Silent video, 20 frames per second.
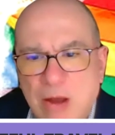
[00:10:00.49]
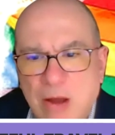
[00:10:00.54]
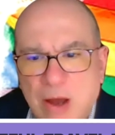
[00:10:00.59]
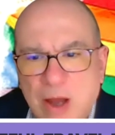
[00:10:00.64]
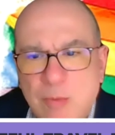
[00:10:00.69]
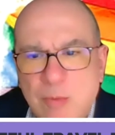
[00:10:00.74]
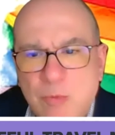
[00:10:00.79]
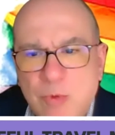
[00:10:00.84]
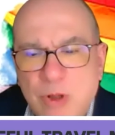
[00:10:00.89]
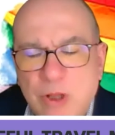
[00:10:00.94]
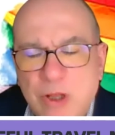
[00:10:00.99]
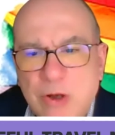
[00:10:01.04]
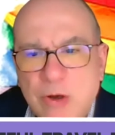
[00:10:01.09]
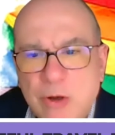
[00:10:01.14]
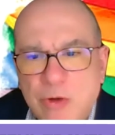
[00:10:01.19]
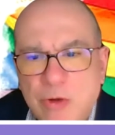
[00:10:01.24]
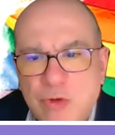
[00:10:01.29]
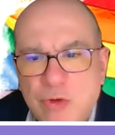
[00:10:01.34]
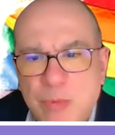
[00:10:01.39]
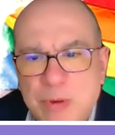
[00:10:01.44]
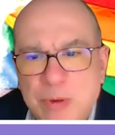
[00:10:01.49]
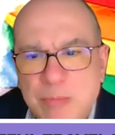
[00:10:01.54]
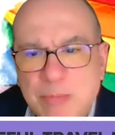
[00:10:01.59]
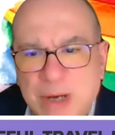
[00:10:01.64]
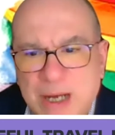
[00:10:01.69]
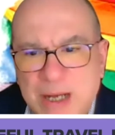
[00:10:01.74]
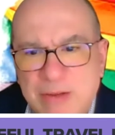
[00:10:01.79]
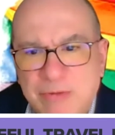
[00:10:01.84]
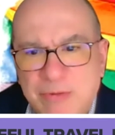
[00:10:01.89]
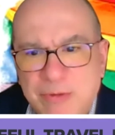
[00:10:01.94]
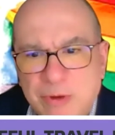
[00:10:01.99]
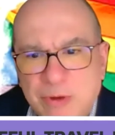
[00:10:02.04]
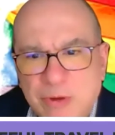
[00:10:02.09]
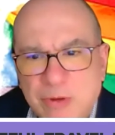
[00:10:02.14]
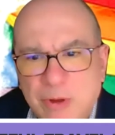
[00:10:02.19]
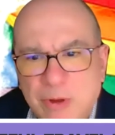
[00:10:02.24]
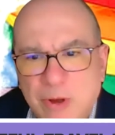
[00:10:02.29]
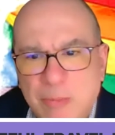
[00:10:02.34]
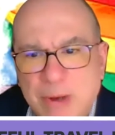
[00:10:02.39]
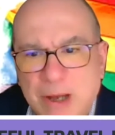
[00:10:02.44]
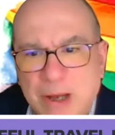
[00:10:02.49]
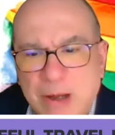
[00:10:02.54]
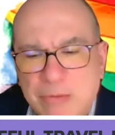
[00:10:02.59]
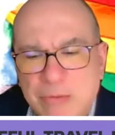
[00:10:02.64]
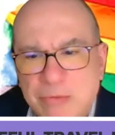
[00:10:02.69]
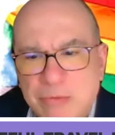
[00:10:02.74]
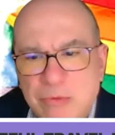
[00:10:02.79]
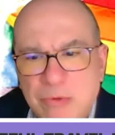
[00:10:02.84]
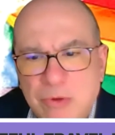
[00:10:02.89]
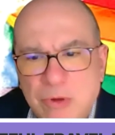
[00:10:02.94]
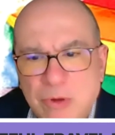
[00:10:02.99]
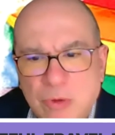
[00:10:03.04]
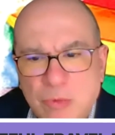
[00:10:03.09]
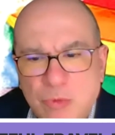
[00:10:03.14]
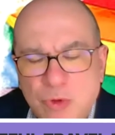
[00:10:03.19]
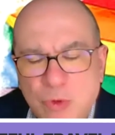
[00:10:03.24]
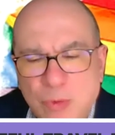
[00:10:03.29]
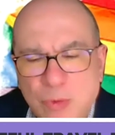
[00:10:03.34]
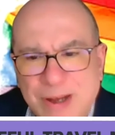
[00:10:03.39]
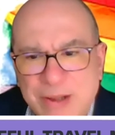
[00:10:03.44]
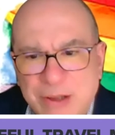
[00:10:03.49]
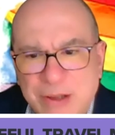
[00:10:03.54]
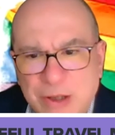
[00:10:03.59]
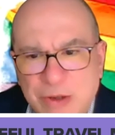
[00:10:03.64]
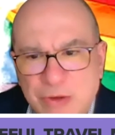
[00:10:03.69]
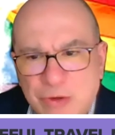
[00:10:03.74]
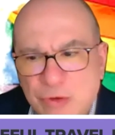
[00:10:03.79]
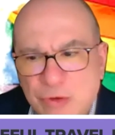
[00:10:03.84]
I'm really going to be mindful about, do I need to